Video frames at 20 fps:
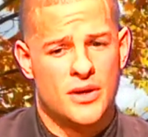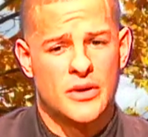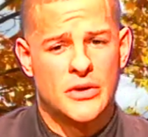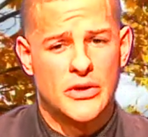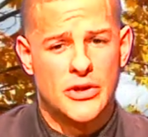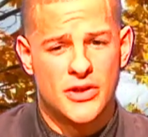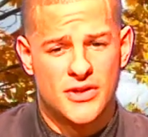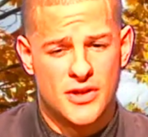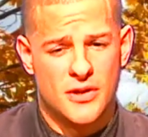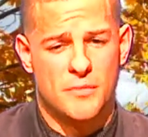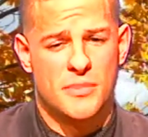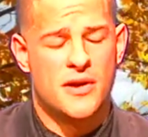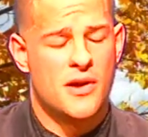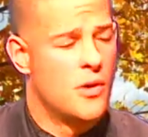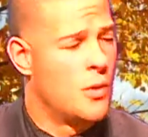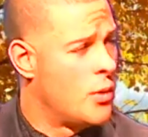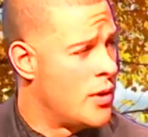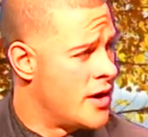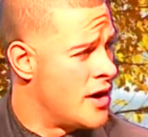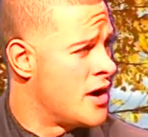you need to be
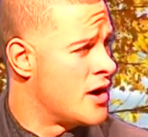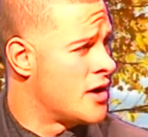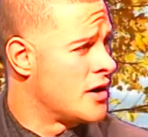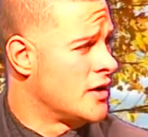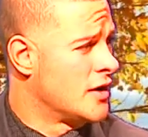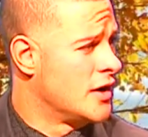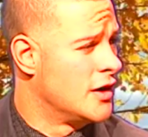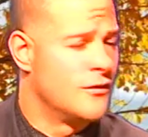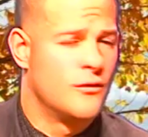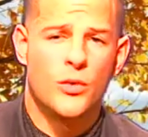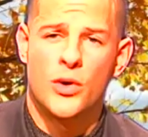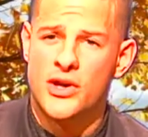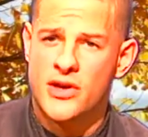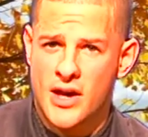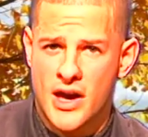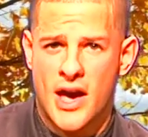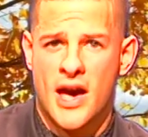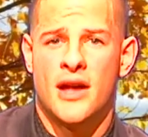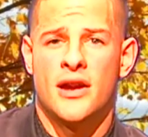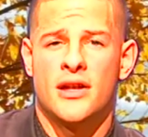aware of where you're
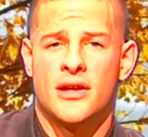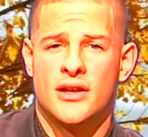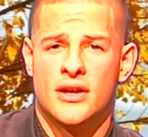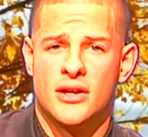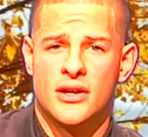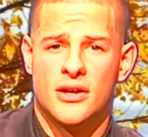headed.